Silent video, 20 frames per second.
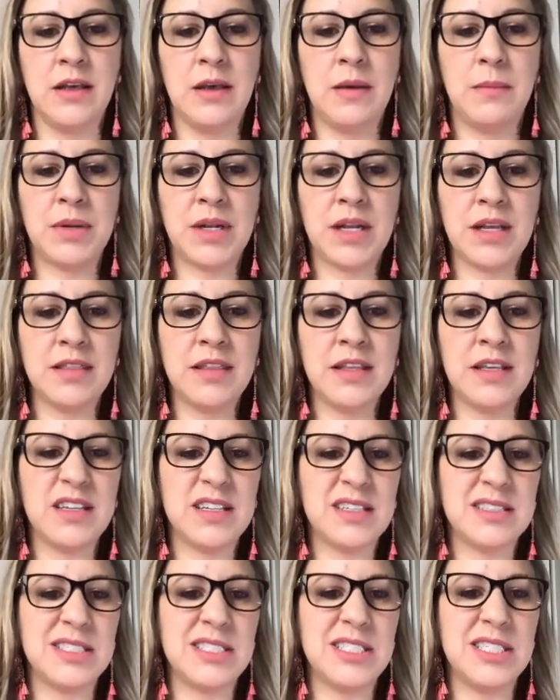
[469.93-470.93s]
But I think
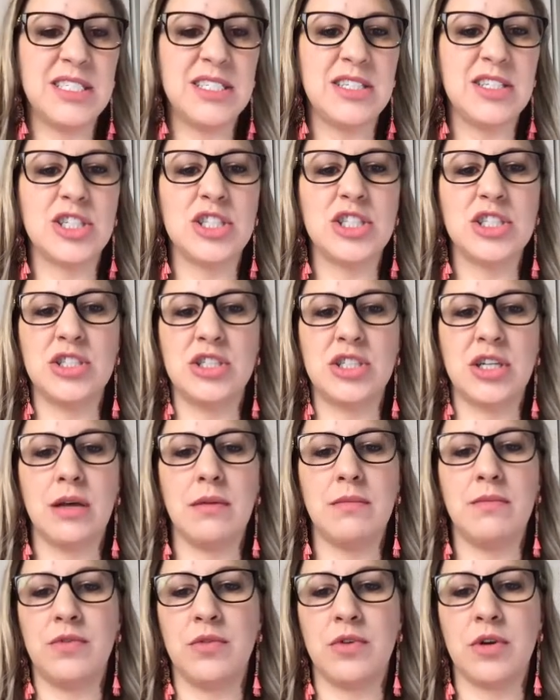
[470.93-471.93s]
XD did a good job
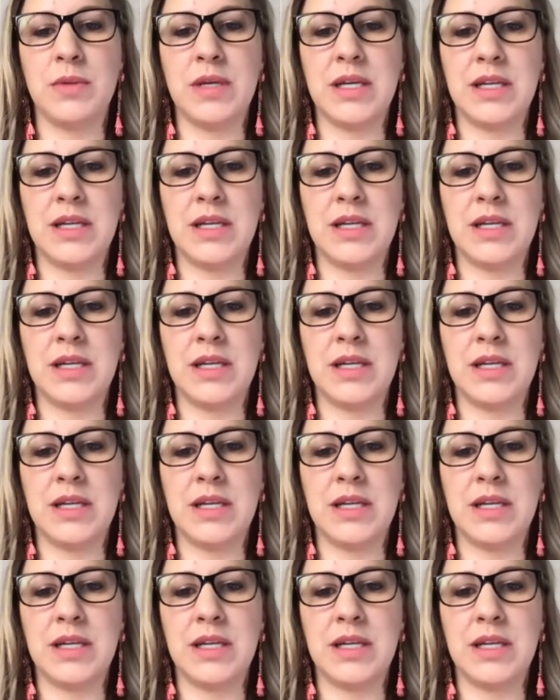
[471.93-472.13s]
for me,